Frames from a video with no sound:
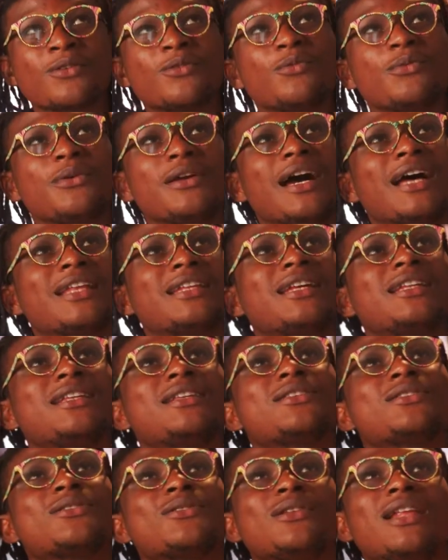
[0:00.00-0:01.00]
We added
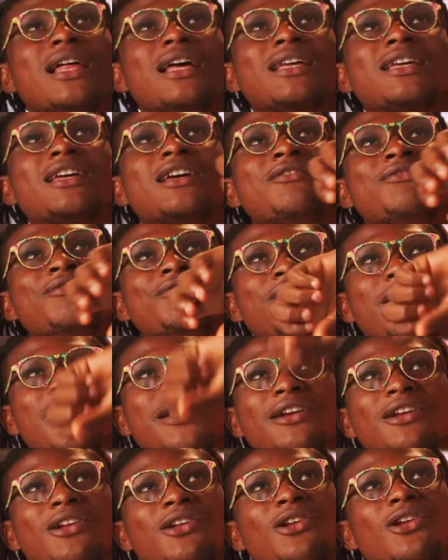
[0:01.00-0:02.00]
it to like a
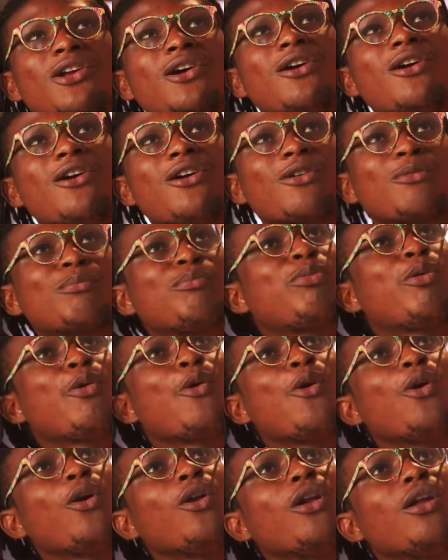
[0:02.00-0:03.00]
very long
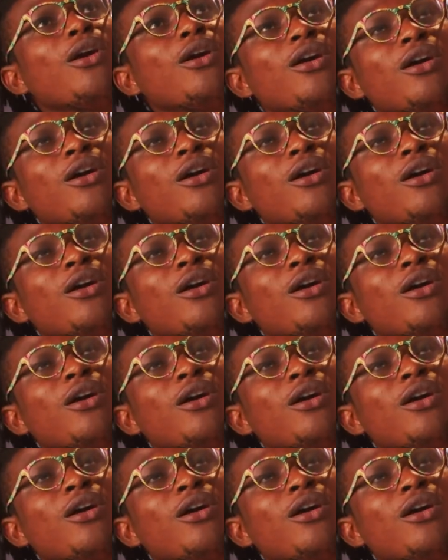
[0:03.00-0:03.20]
pole,